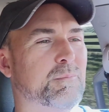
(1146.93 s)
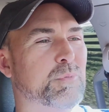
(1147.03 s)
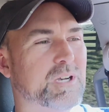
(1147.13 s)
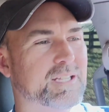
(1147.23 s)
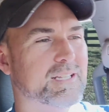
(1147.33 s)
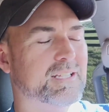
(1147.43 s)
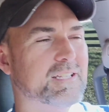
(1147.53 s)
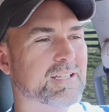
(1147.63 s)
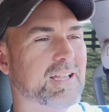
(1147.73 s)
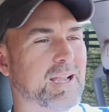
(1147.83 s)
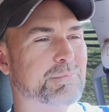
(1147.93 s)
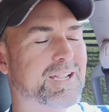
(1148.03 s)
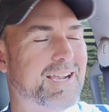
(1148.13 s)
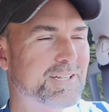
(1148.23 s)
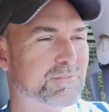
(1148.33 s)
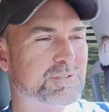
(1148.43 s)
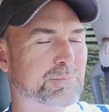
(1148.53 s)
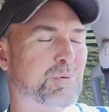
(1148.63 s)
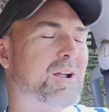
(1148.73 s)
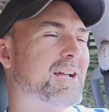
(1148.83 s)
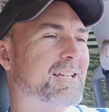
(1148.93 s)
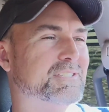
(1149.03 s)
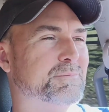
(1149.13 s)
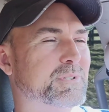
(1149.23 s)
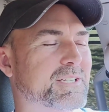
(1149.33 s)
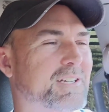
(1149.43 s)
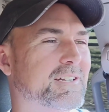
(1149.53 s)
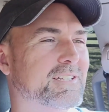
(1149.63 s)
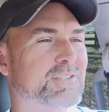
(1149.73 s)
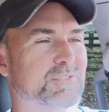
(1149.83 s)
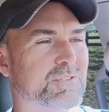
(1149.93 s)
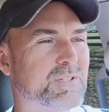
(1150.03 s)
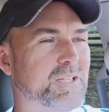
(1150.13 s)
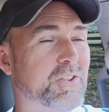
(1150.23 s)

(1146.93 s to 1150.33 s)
but I'm kind of surprised because